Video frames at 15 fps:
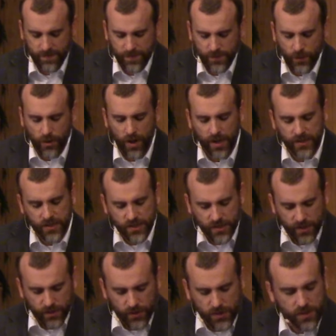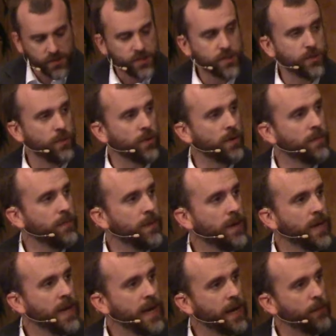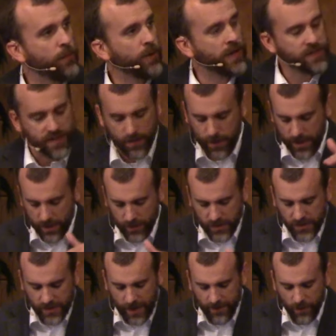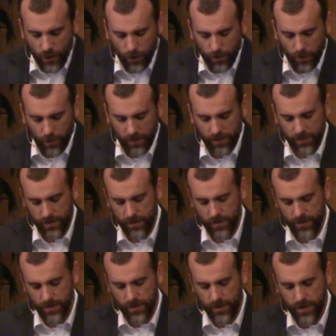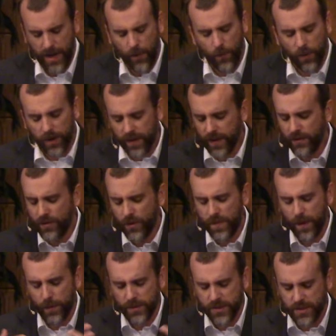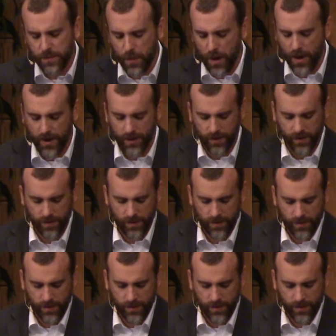So God stills the storm and brings them into a safe harbor. And what do? They respond.